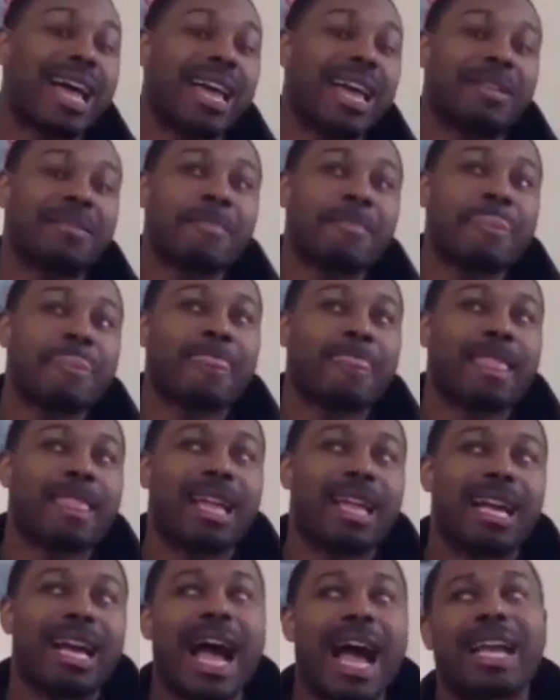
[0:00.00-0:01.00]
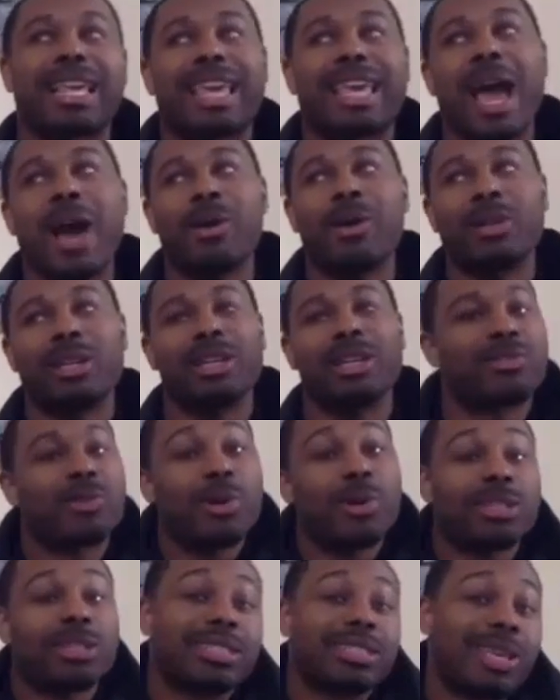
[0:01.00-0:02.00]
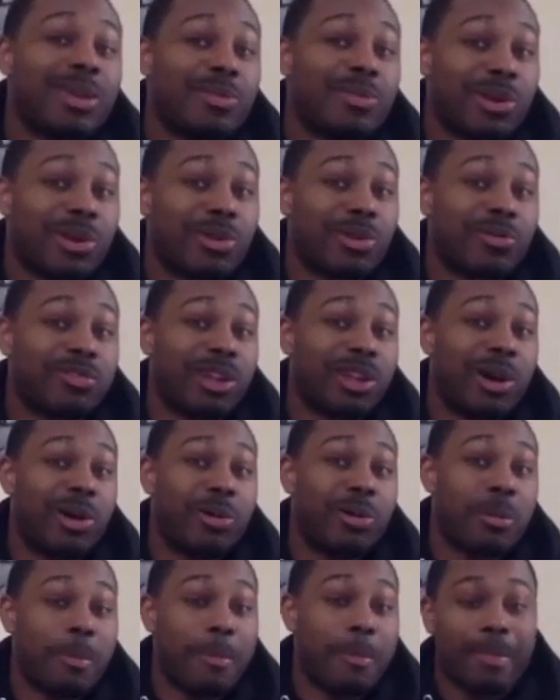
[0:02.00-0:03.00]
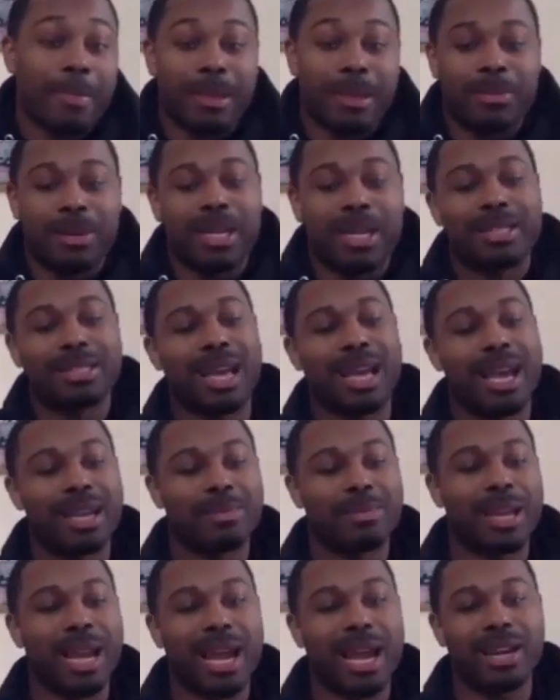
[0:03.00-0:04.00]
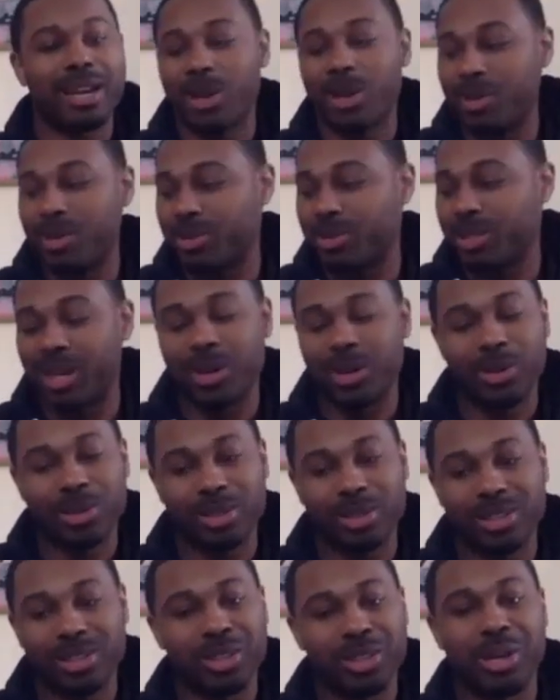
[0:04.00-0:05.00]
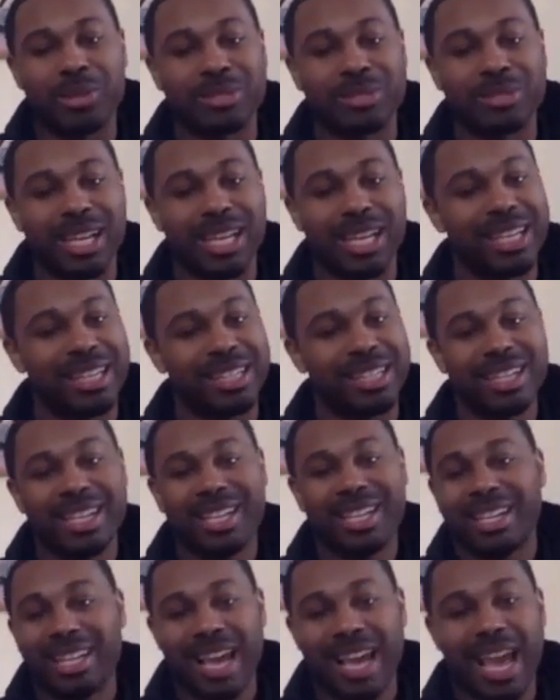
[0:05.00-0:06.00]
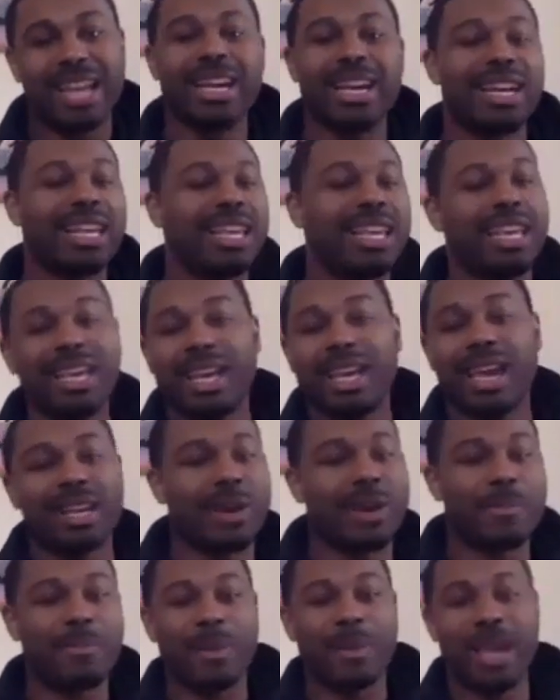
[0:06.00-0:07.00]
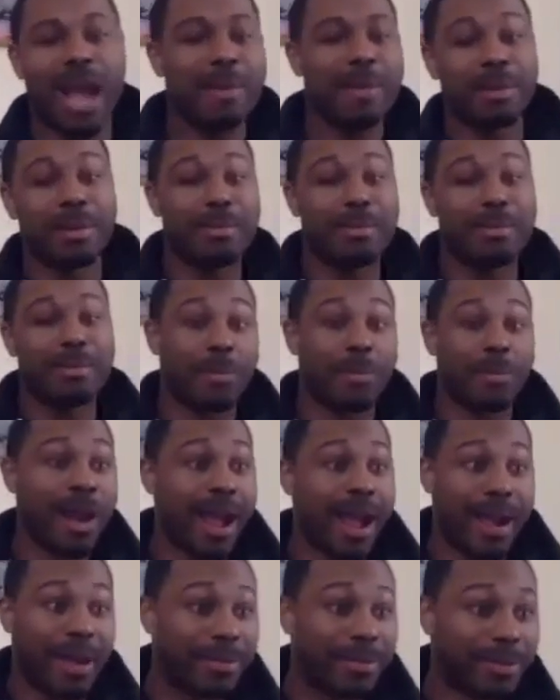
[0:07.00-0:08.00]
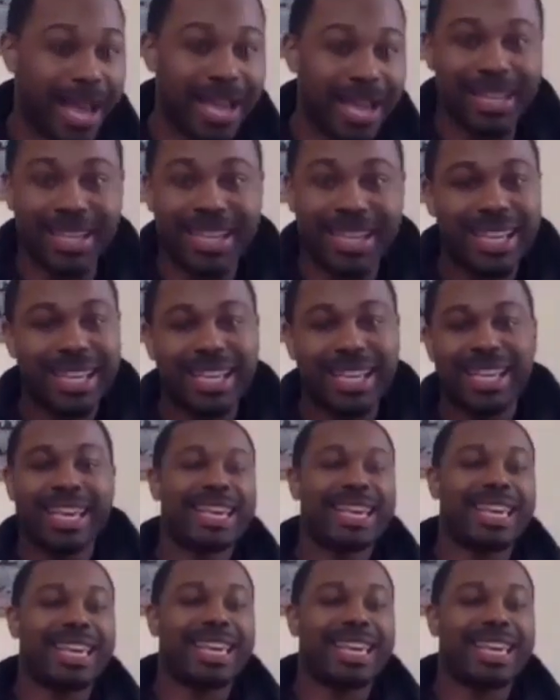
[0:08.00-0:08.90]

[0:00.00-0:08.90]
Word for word: like I counted, of course, because he was on the floor. But it's yeah. like I know he was old. You know what I'm saying? He ain't nothing. He, he can't compete. I'm in my prime. Like he